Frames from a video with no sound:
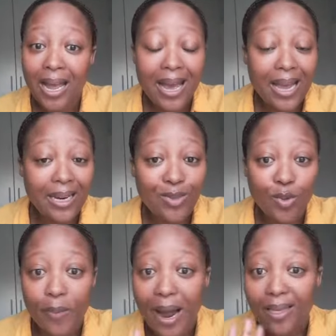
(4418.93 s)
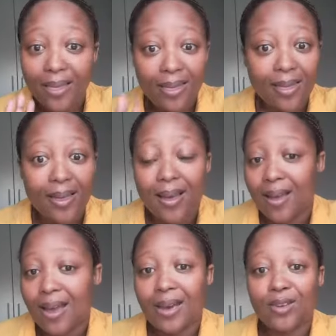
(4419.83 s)
I need to bath.
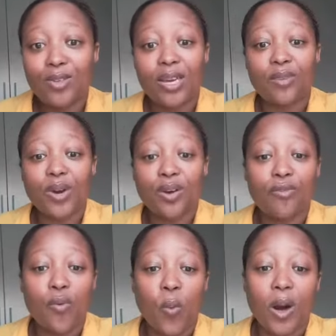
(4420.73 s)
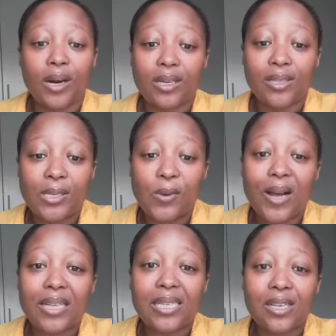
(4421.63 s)
I need to get ready for work. So I'll
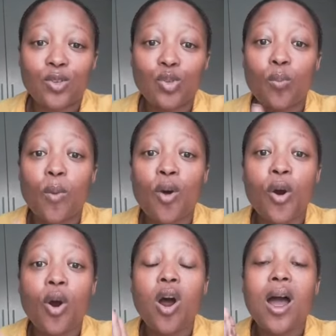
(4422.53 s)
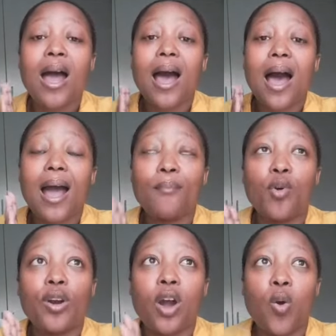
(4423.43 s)
see you tomorrow. I'm
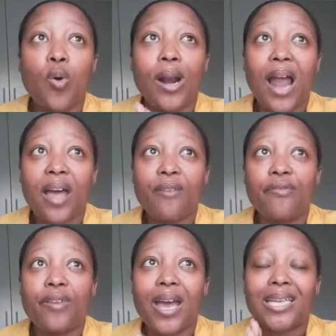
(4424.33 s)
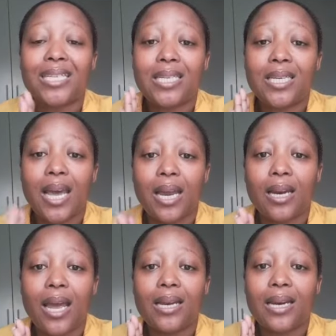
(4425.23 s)
gonna go live at 10
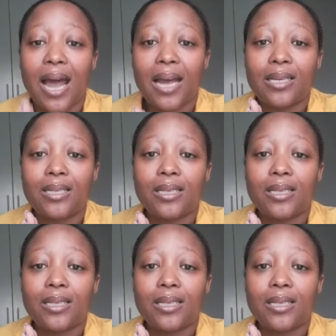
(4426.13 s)
at night.